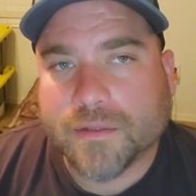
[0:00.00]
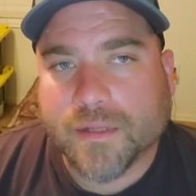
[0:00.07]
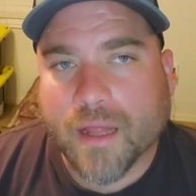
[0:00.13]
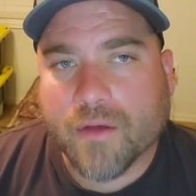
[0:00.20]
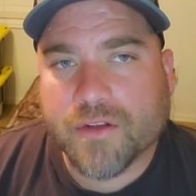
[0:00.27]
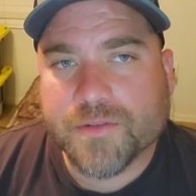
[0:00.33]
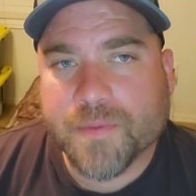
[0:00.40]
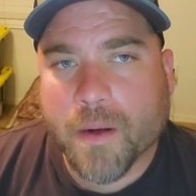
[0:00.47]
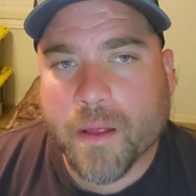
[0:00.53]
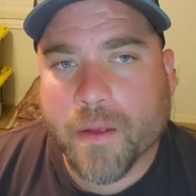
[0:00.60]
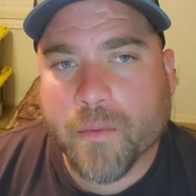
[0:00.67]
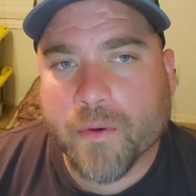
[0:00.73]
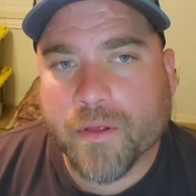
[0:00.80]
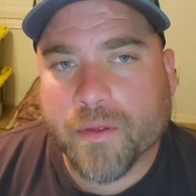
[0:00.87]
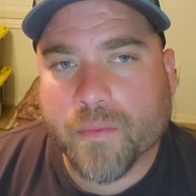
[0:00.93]
That was probably
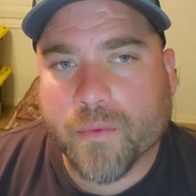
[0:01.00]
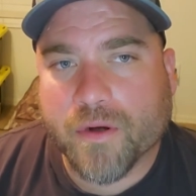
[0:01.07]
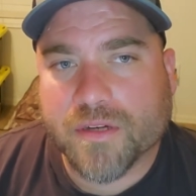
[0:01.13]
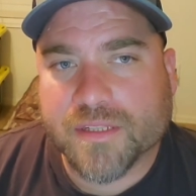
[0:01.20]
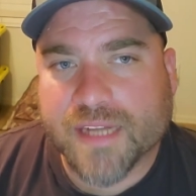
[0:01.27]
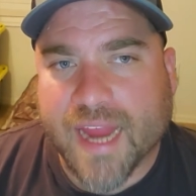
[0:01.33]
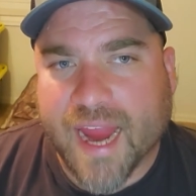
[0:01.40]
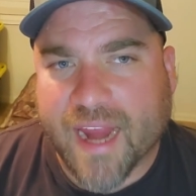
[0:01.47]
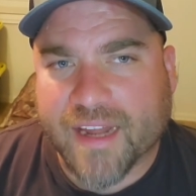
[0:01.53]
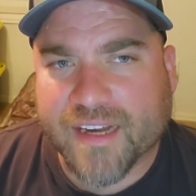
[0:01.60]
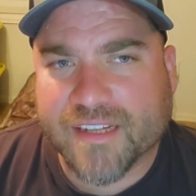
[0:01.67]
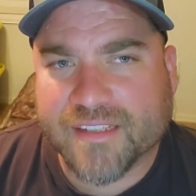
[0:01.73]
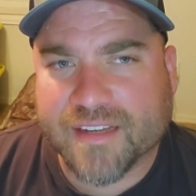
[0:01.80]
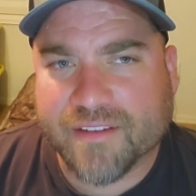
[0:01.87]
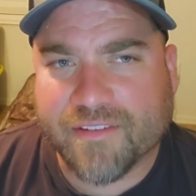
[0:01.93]
one of the worst
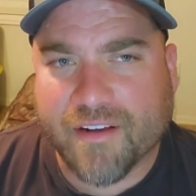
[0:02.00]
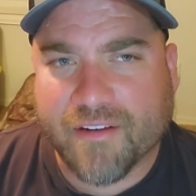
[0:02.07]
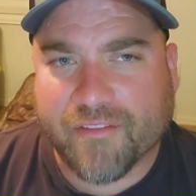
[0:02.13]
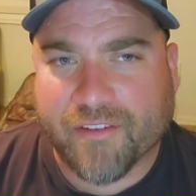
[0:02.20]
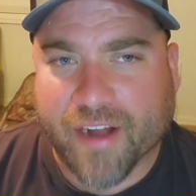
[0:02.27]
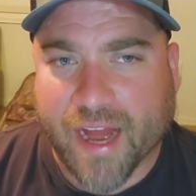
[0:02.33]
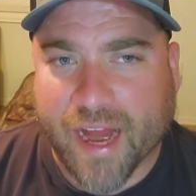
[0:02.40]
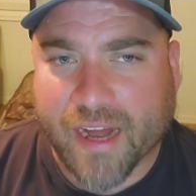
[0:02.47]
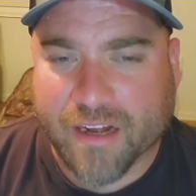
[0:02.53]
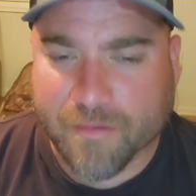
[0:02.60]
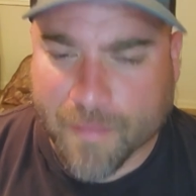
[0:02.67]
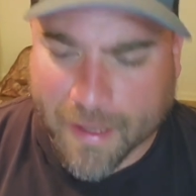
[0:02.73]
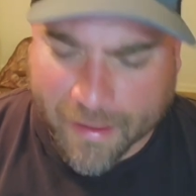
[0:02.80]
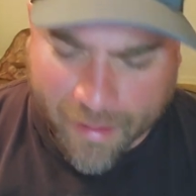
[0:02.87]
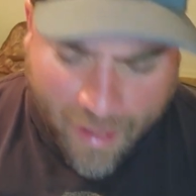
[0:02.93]
candies I've ever eaten in
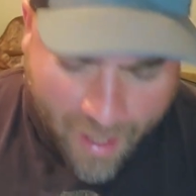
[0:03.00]
my